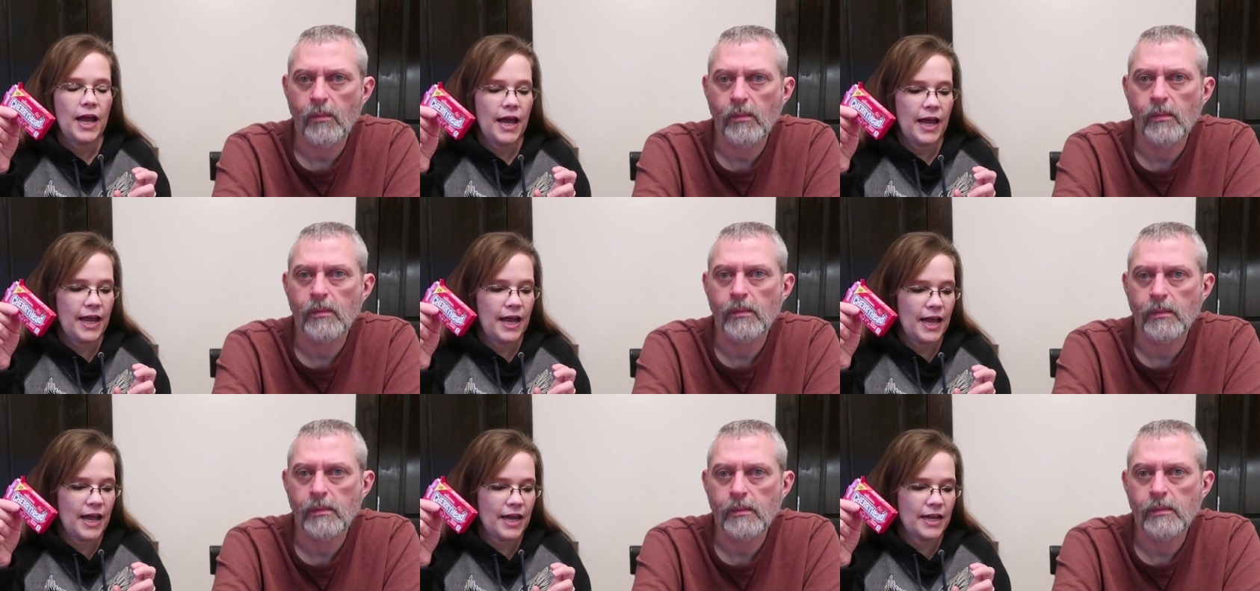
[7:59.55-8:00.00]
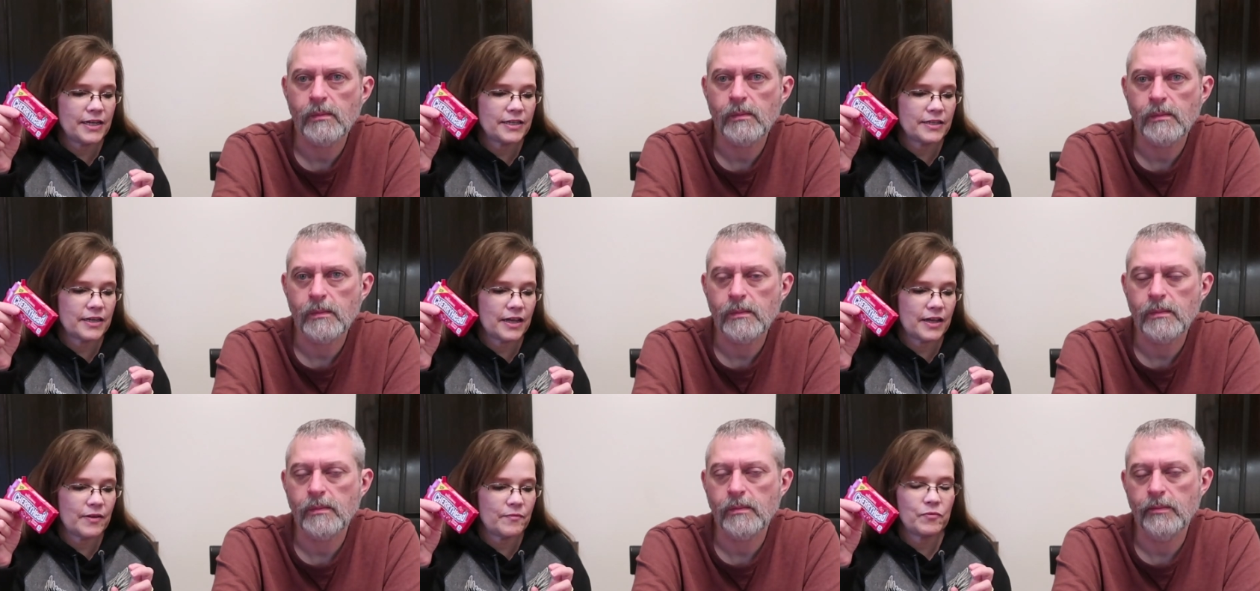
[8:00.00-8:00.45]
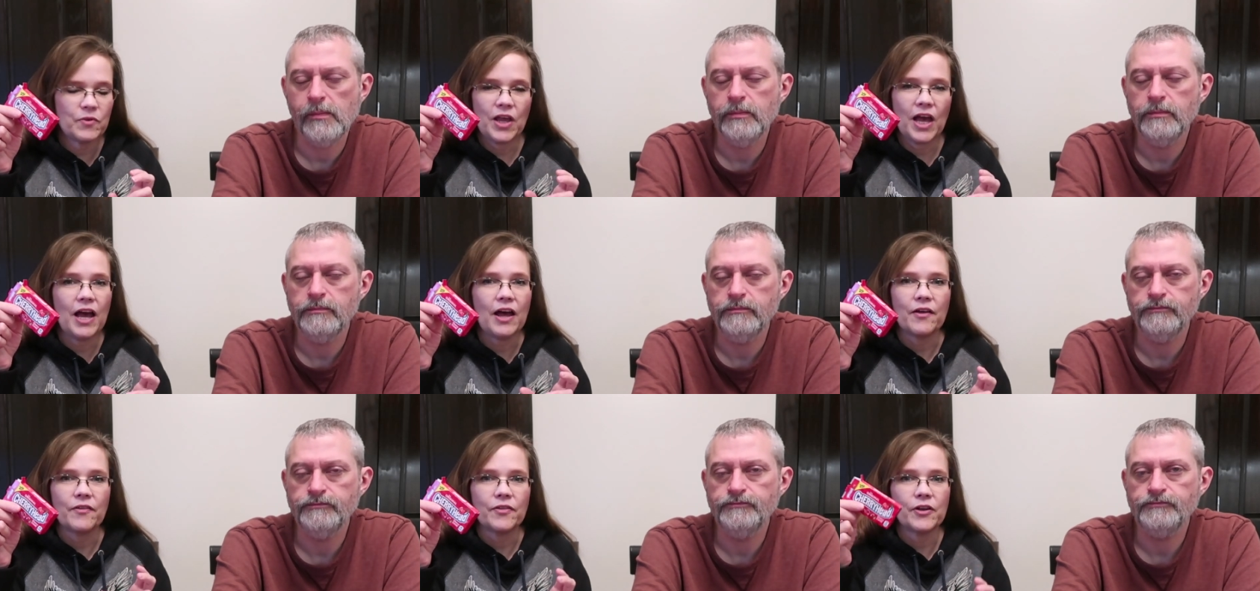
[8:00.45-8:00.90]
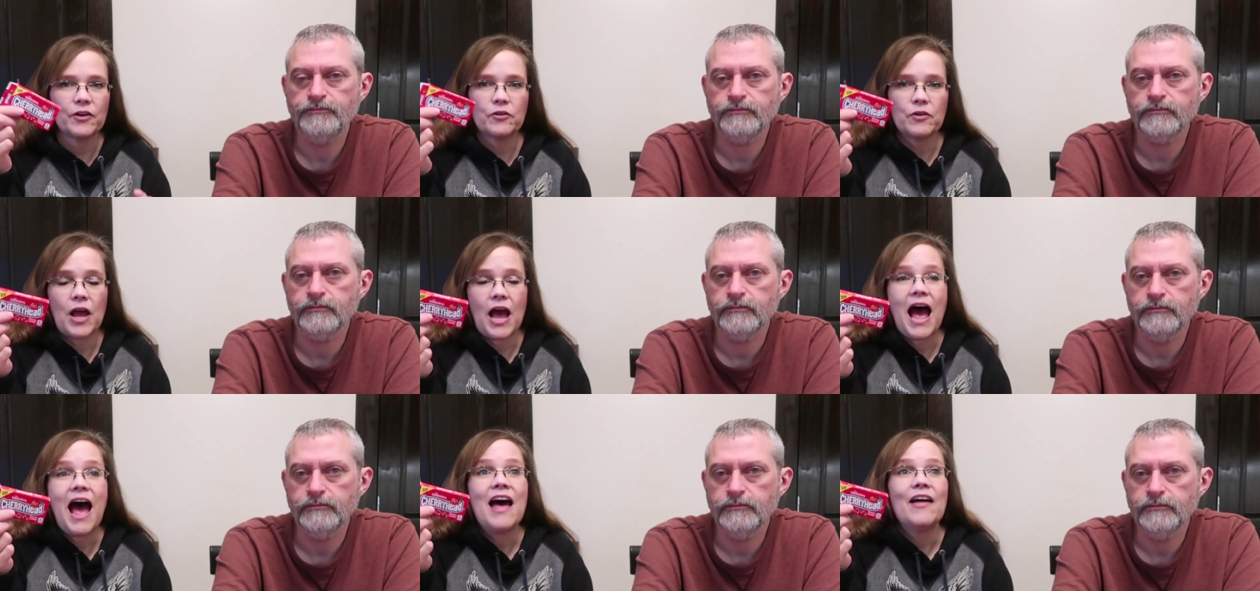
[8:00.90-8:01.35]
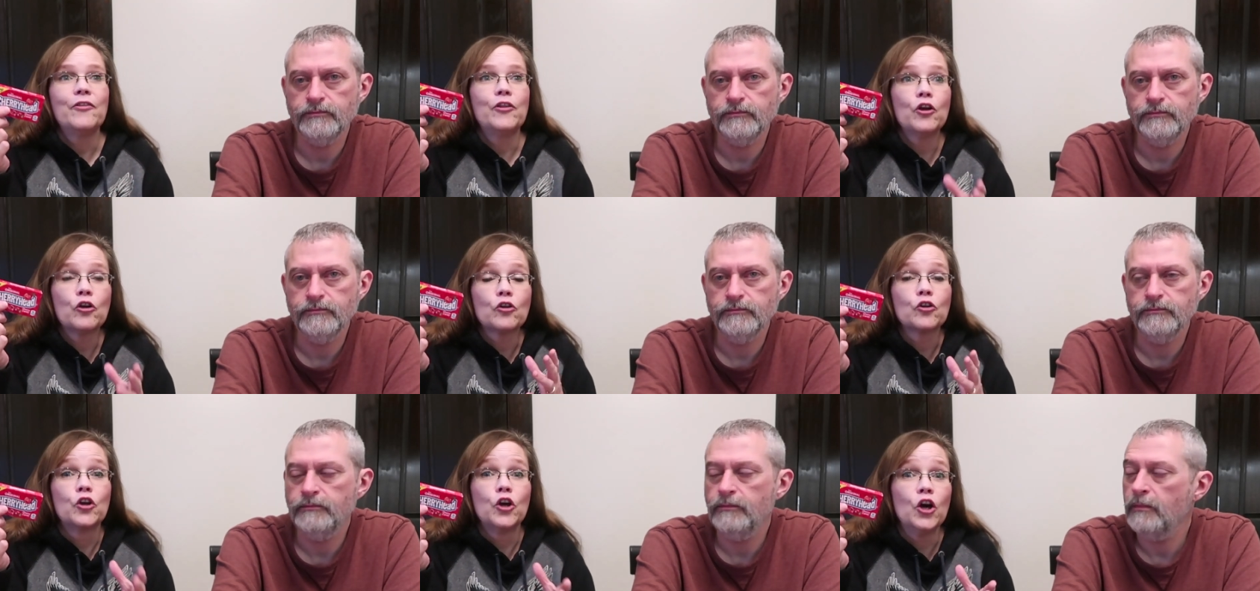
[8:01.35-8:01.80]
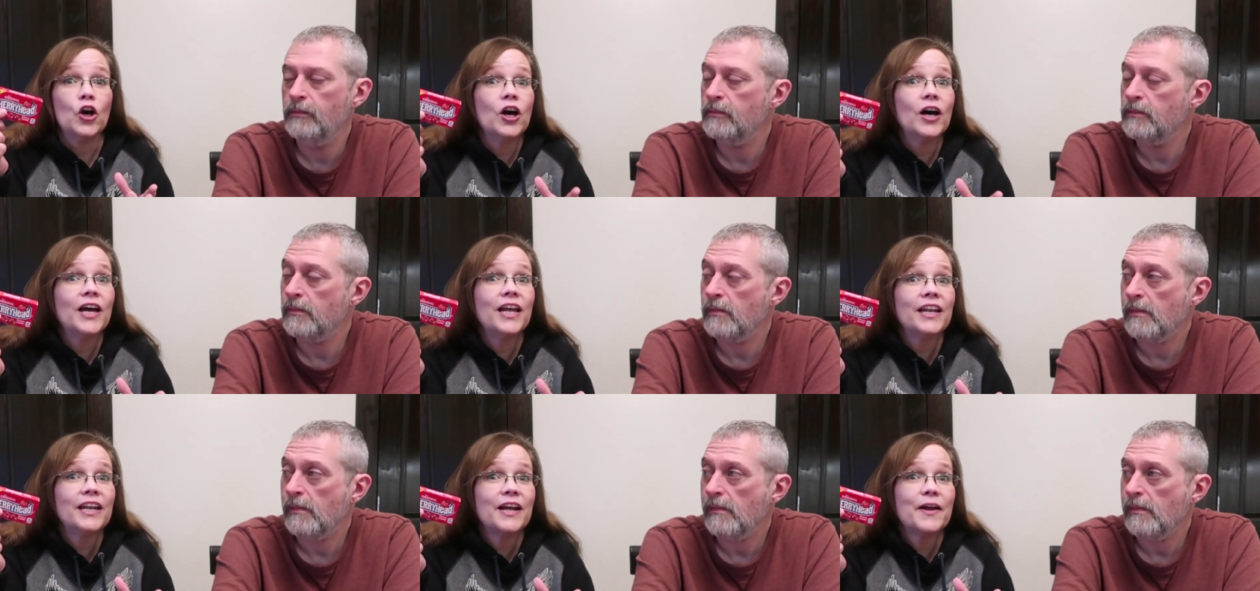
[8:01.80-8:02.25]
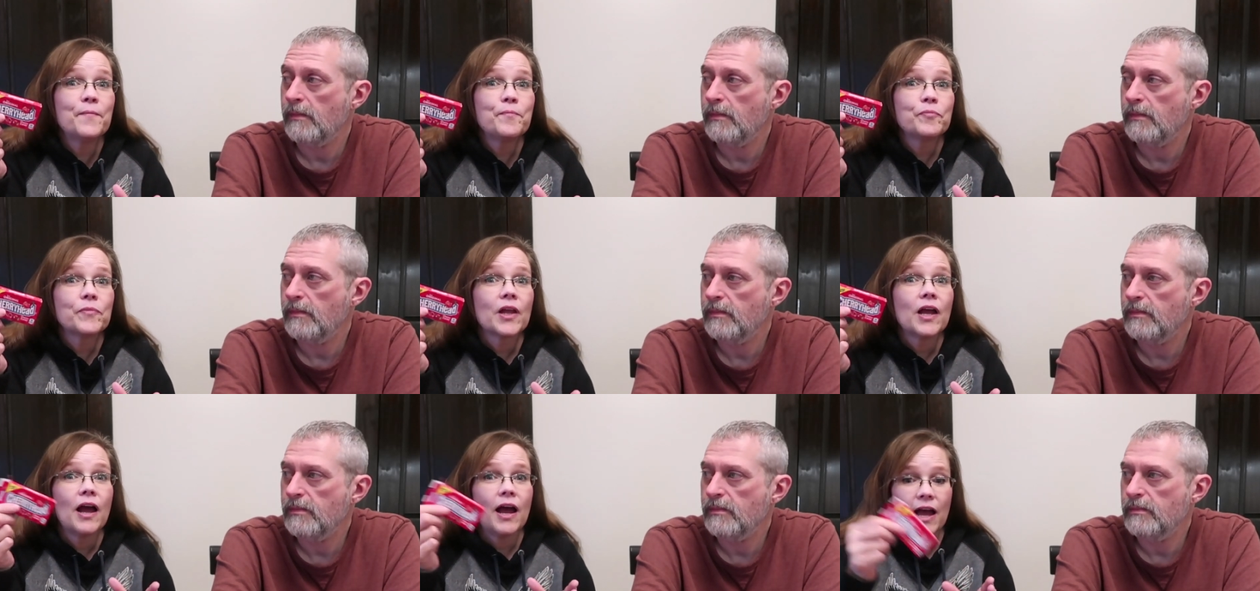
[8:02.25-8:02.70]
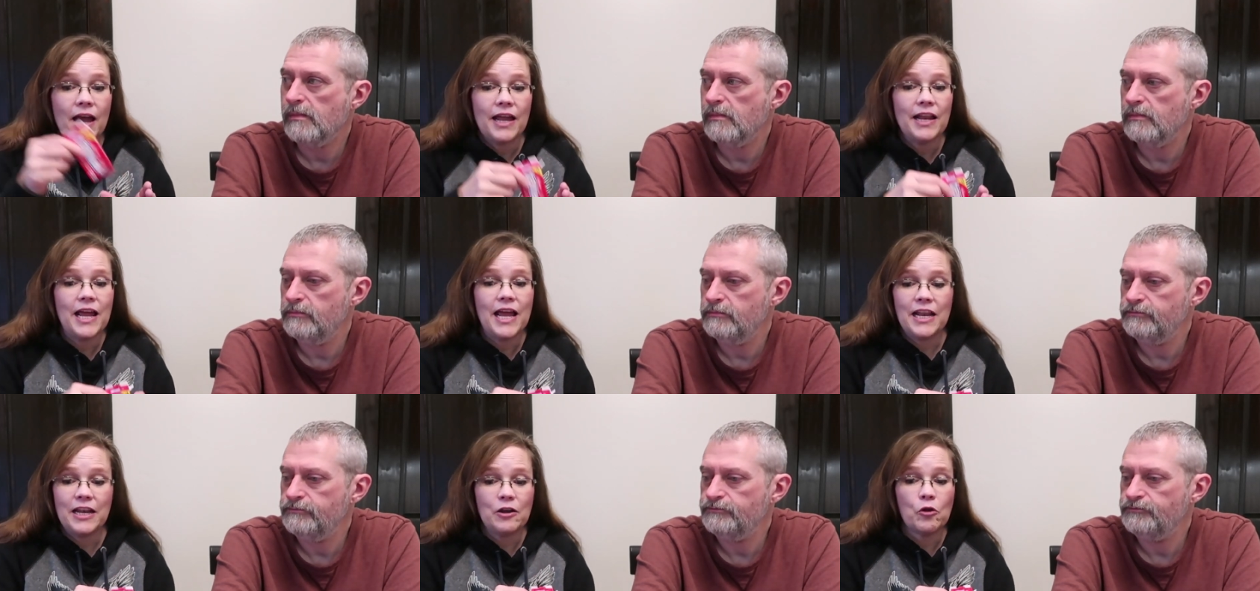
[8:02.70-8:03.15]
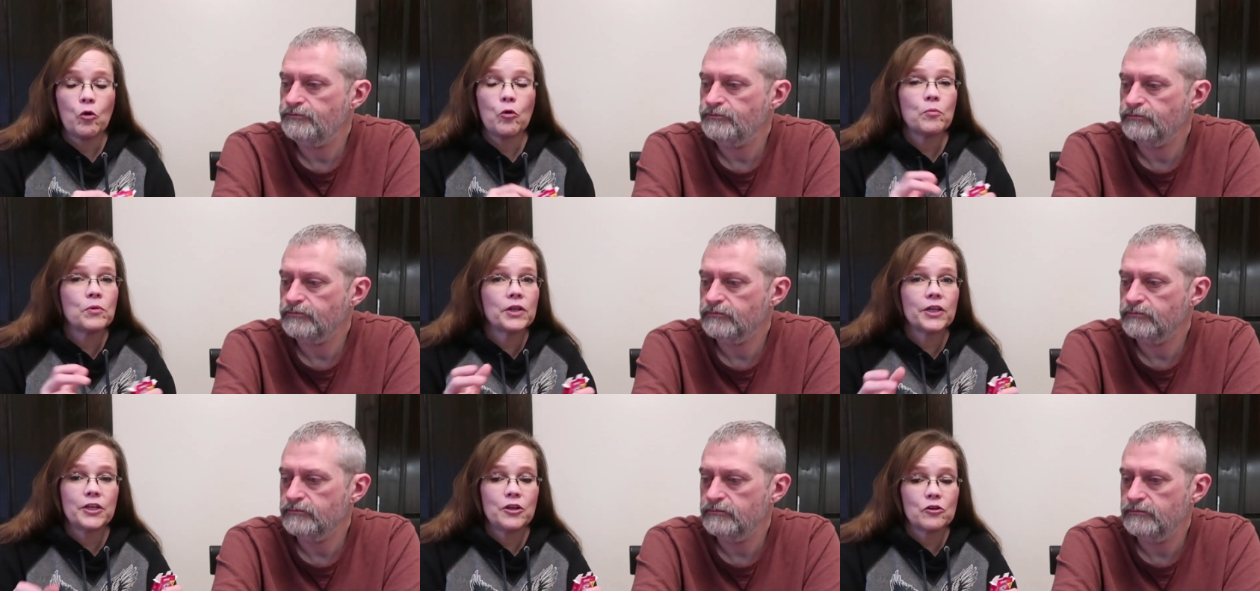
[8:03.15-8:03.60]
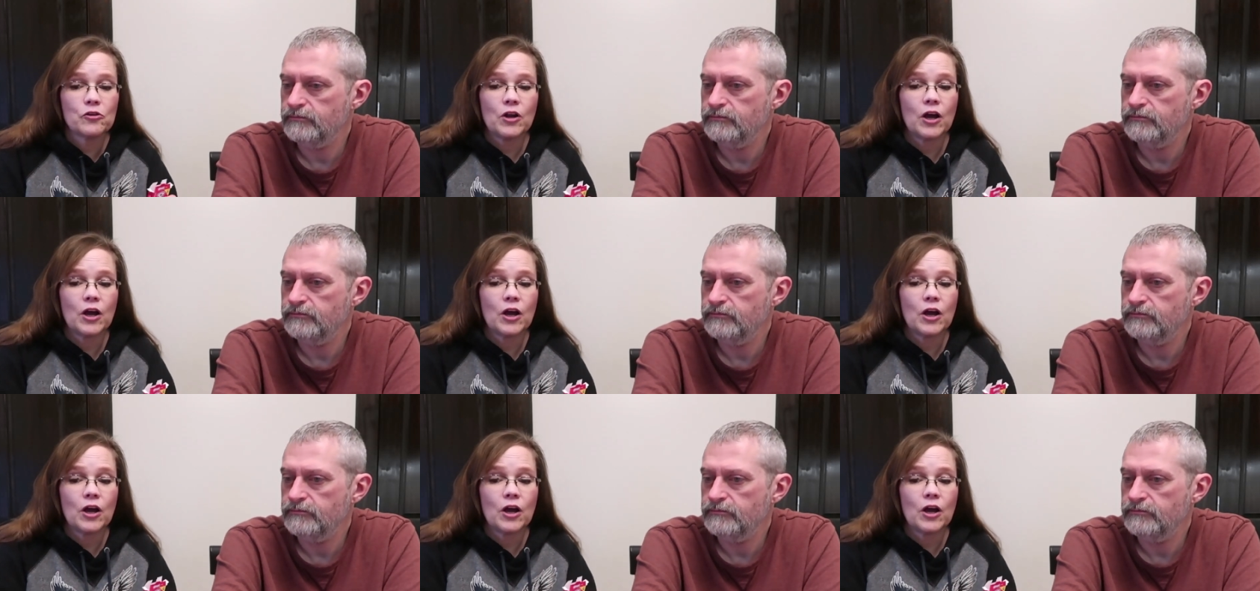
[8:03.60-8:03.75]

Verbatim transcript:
Speaker 1: And uh, yeah, they're, they're good and, and normally you're